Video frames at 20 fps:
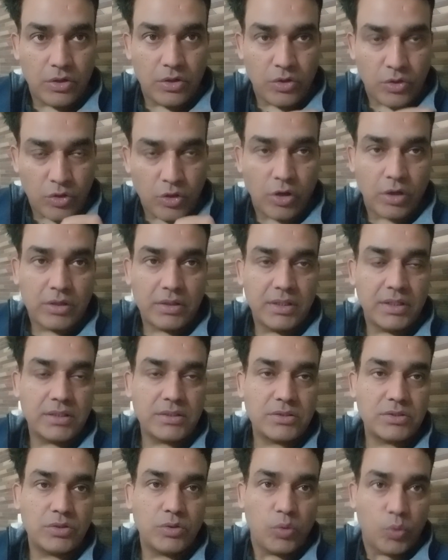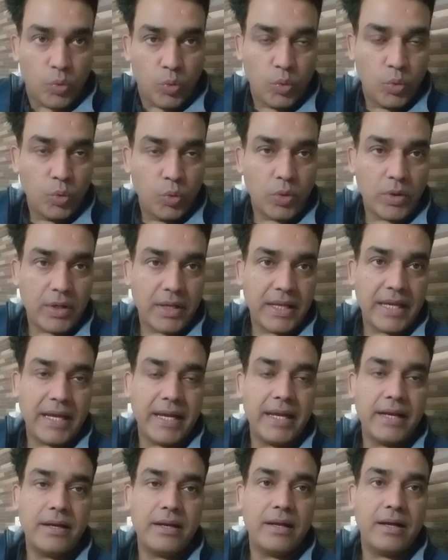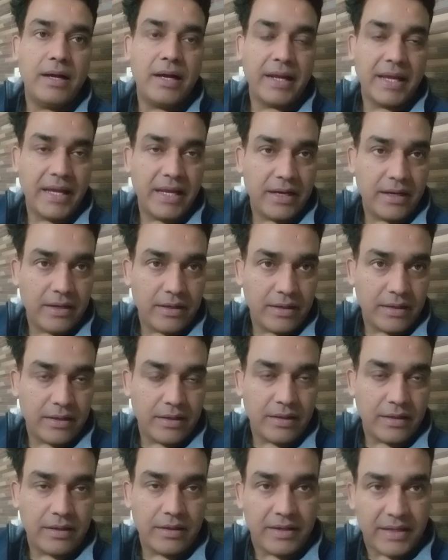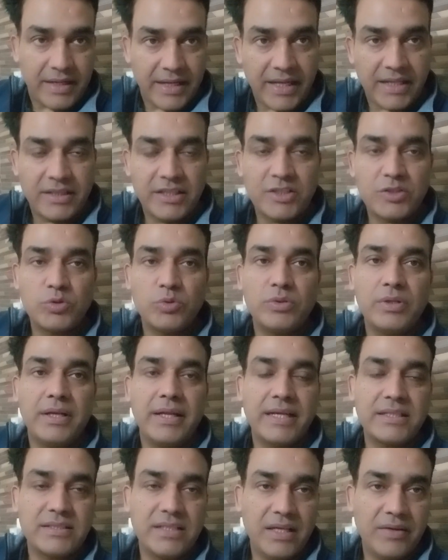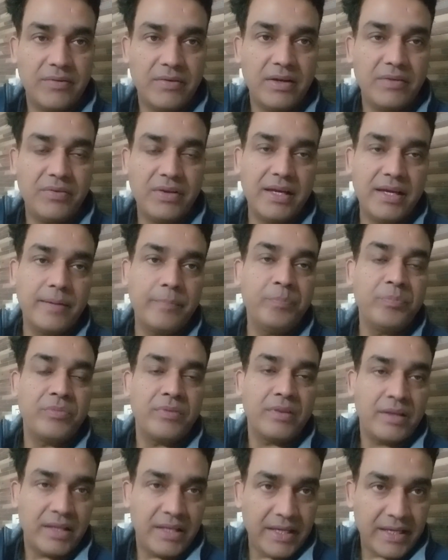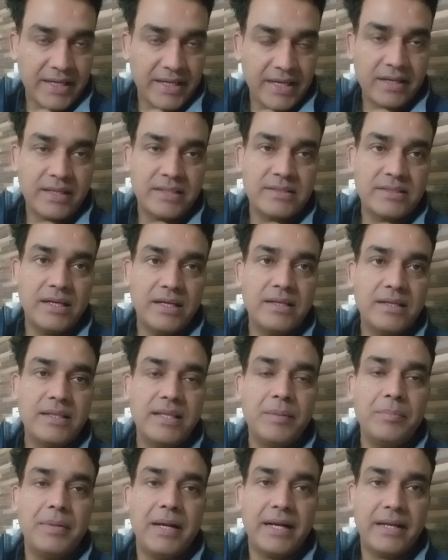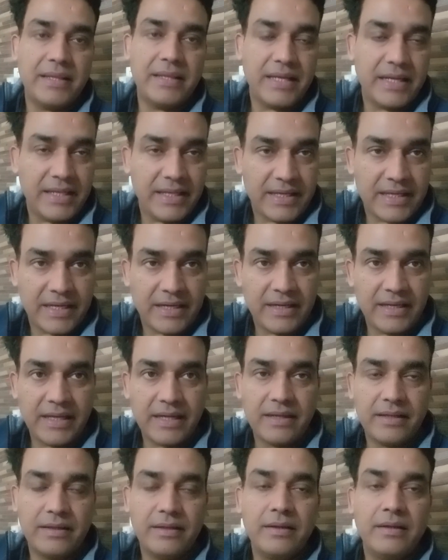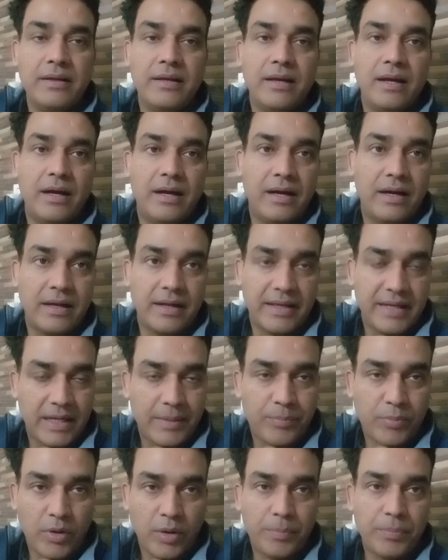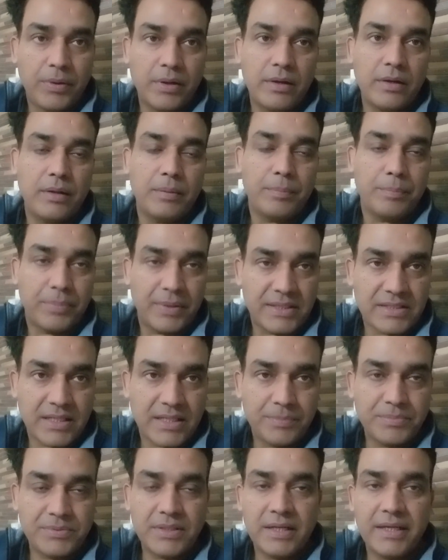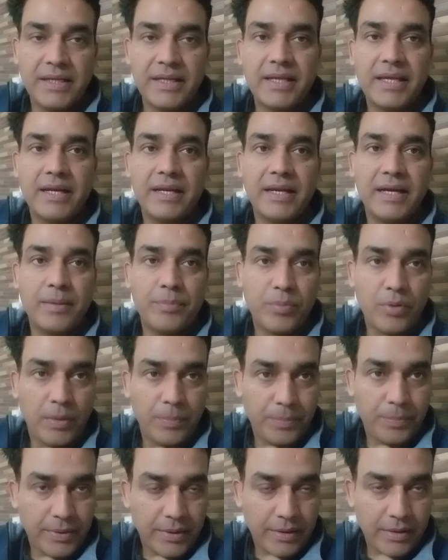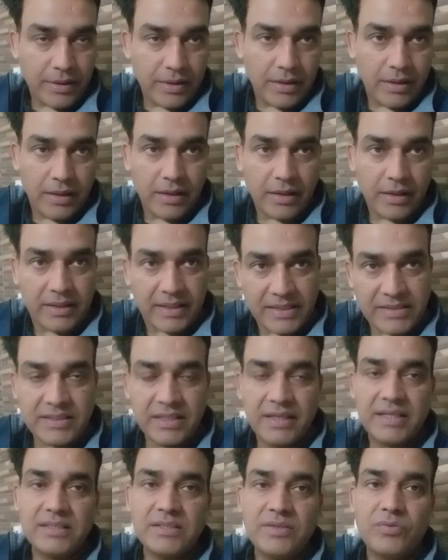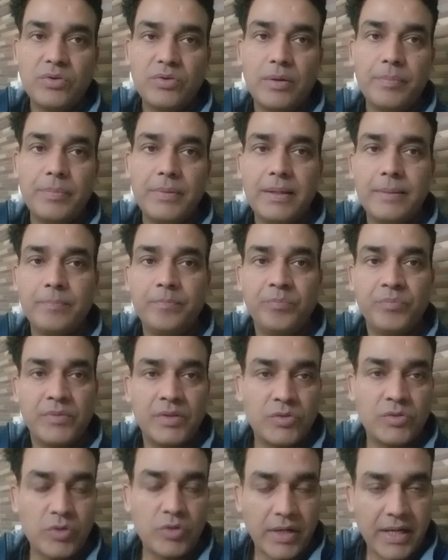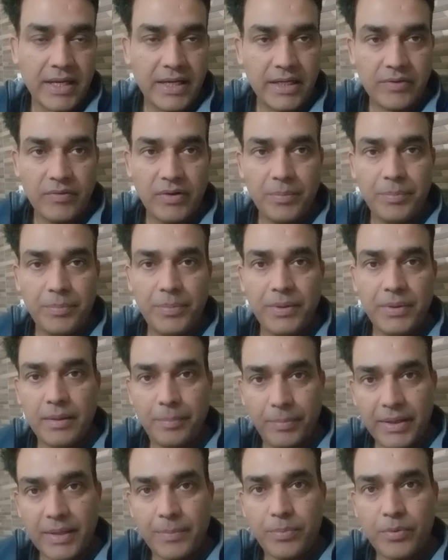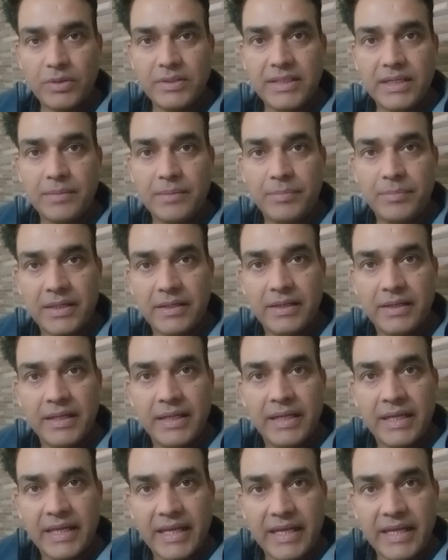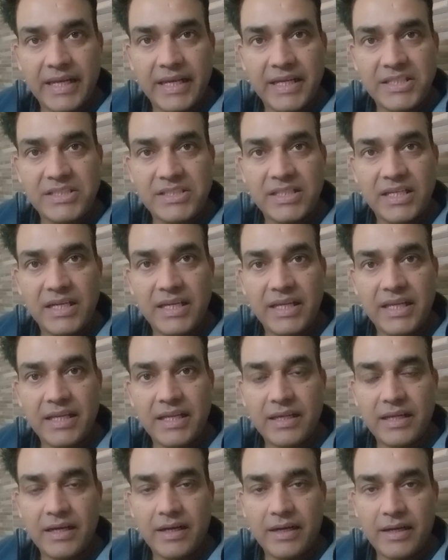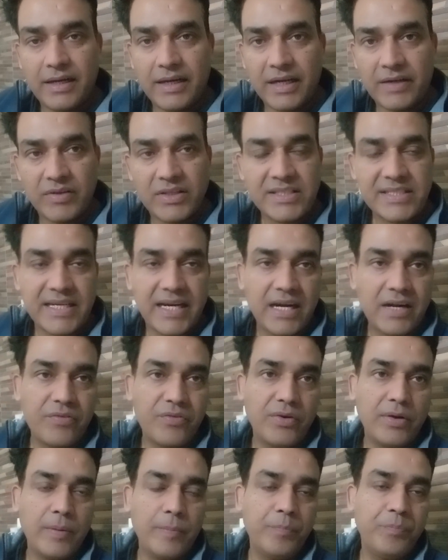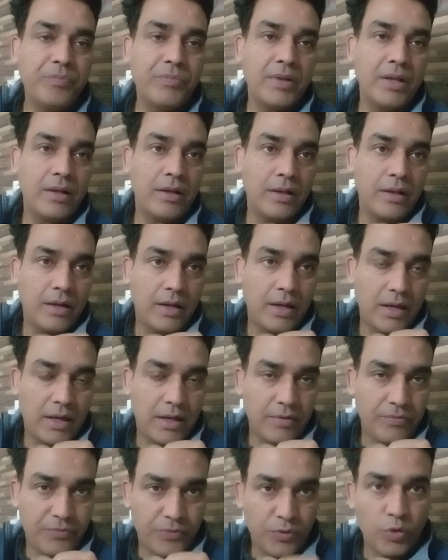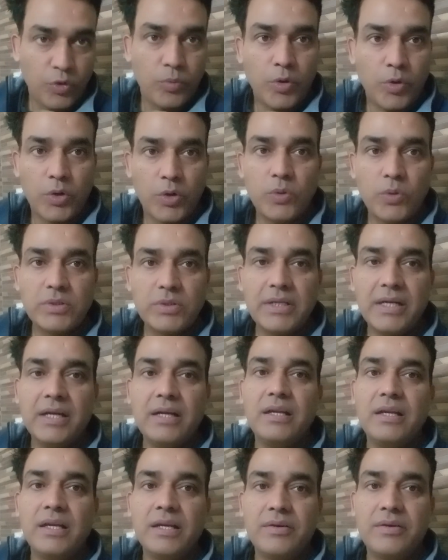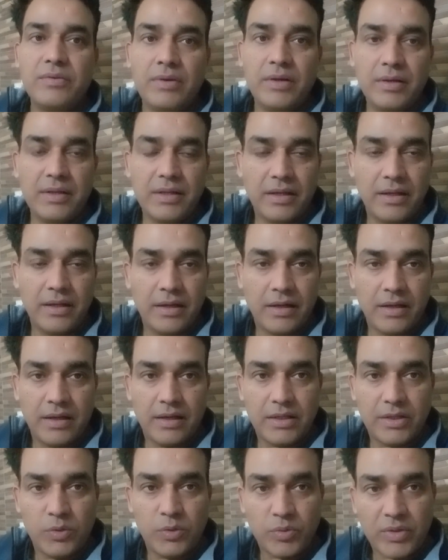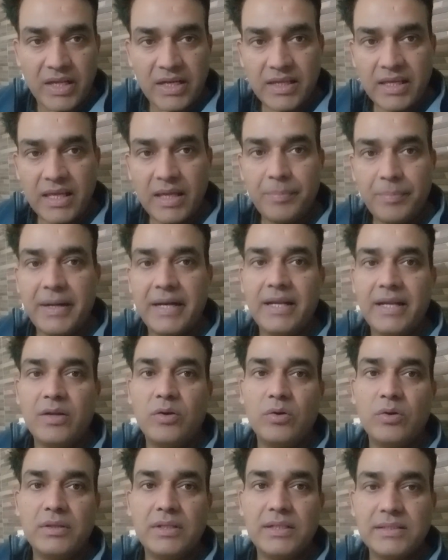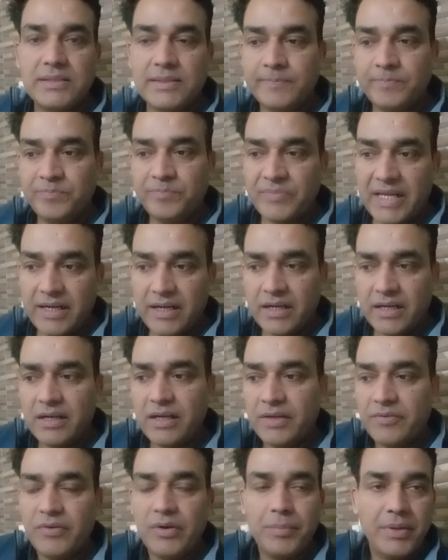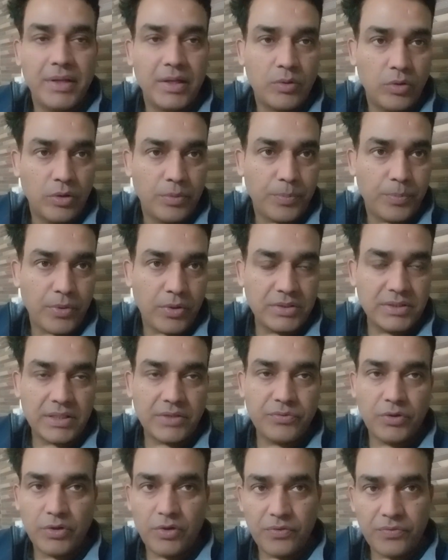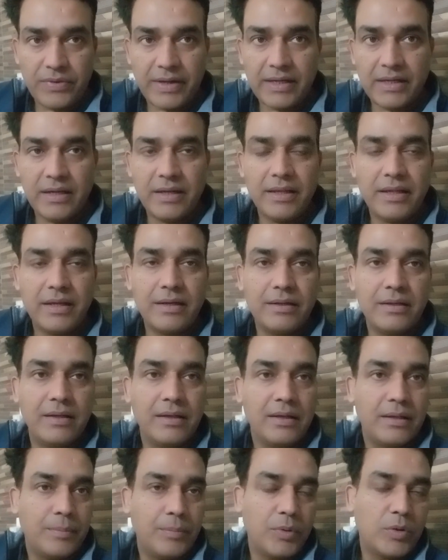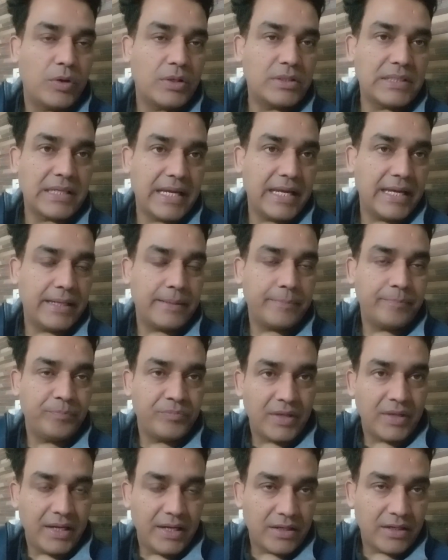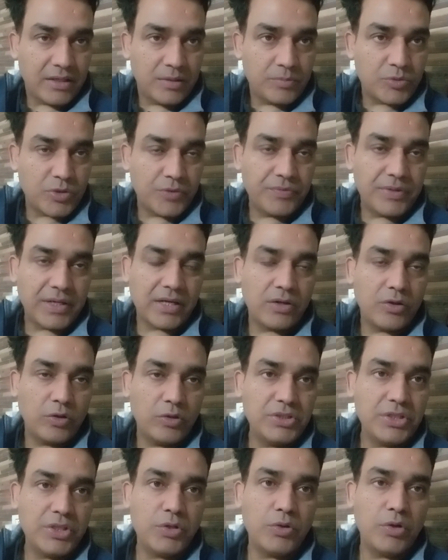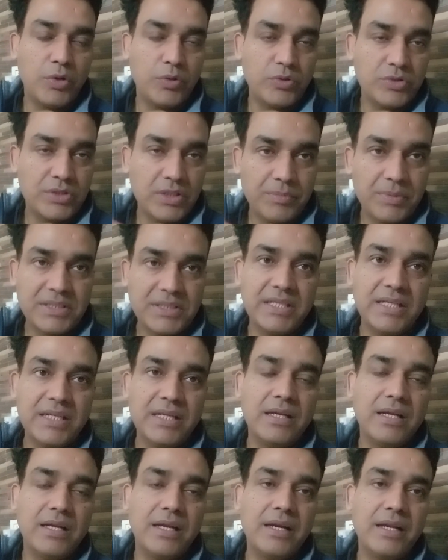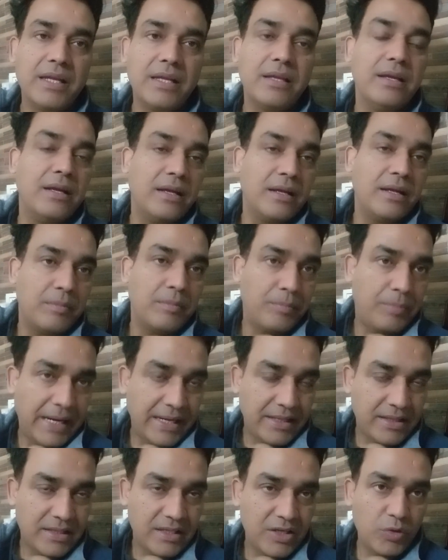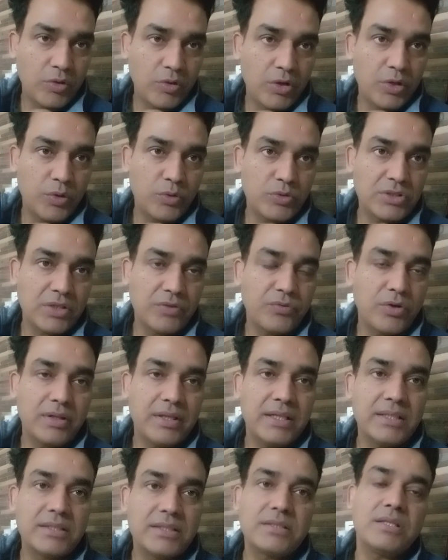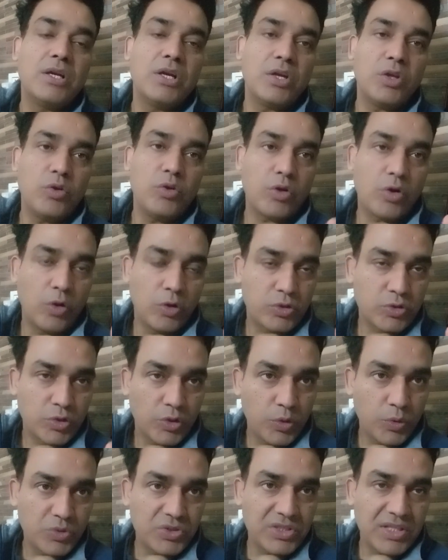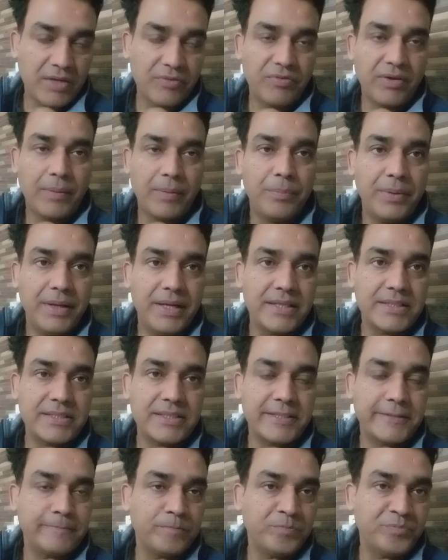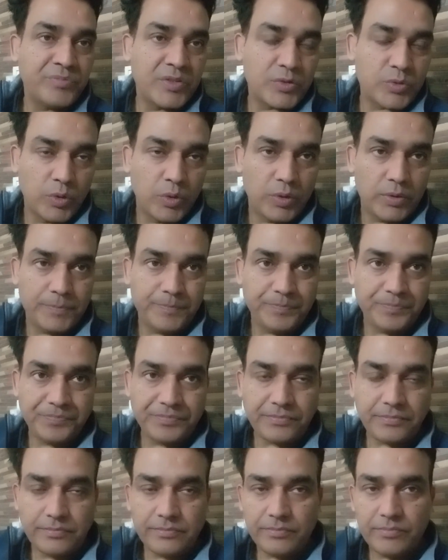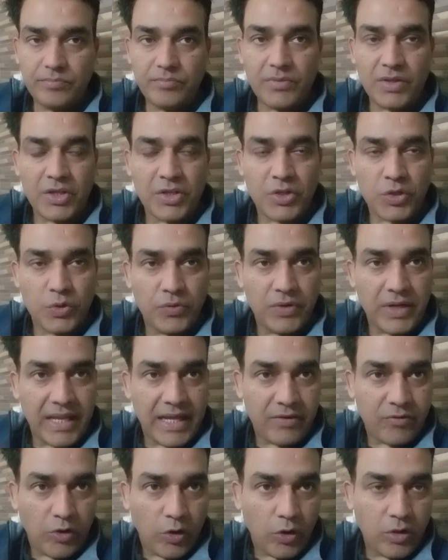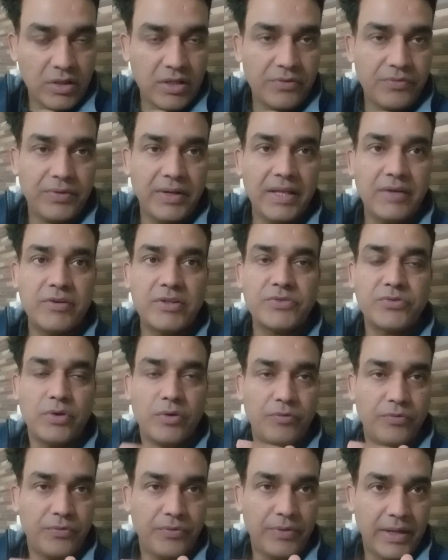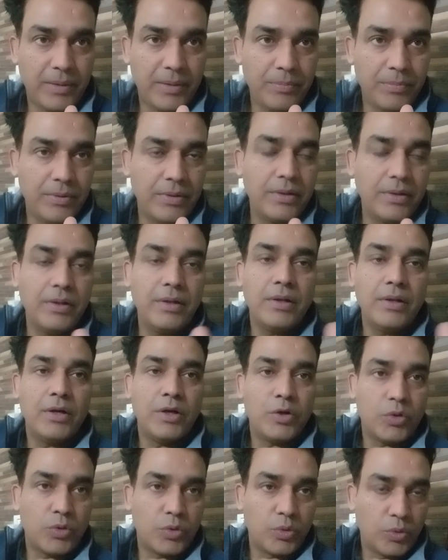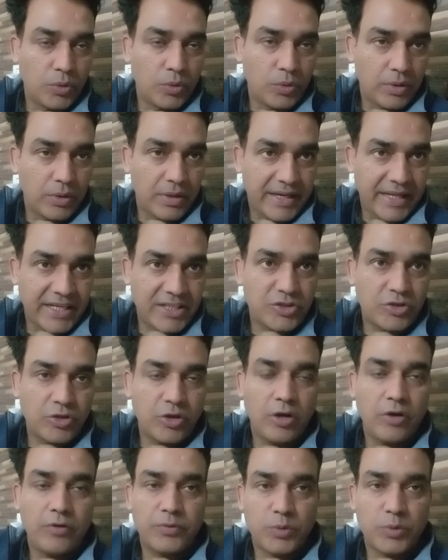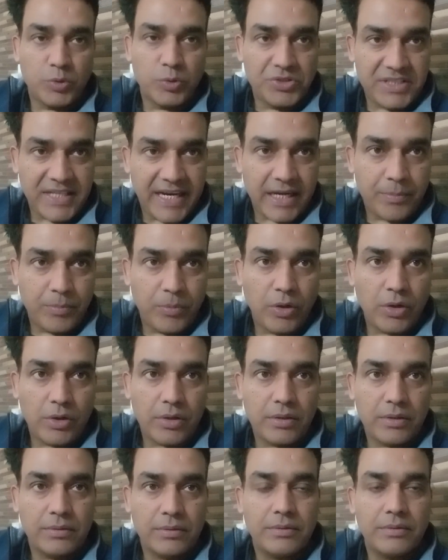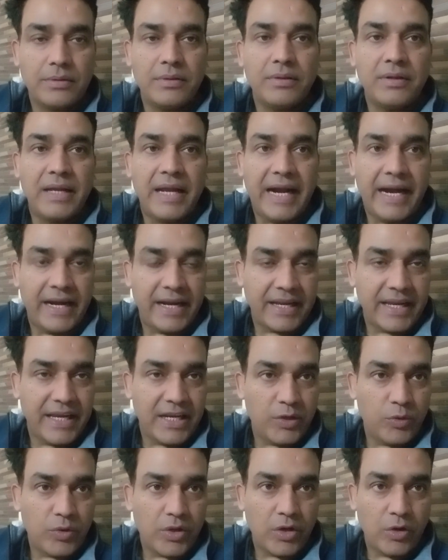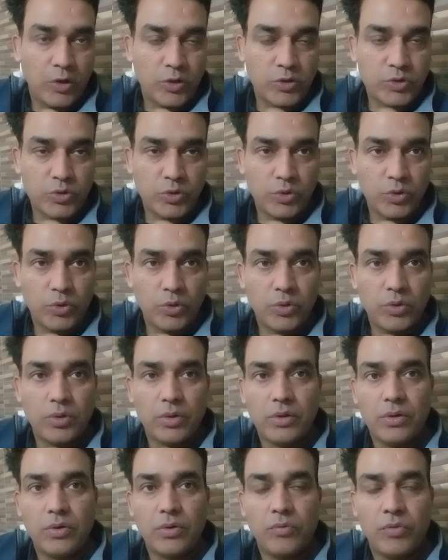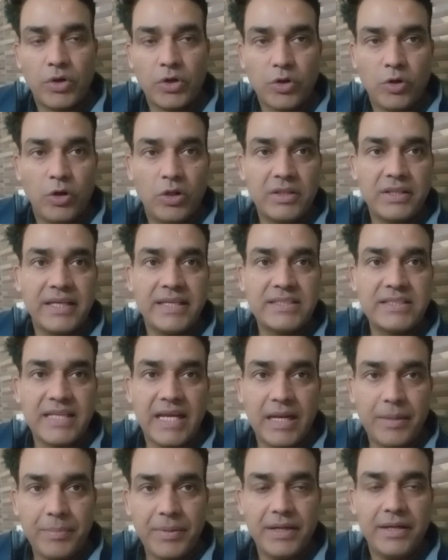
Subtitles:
doctors who can again take this to the next level, where he can consult them and then he can get proper prescription, he can get proper consultation from them. So again, it will be a big project, but initially it will start from few modules, and it will you can keep adding on this, and it will be a good project for your final year, because again, in terms of technology, you are using machine learning, Python you are using for this, you are also using web based. So you will have all the flavors from web to desktop to chatbot, and again, you can also know what all things can be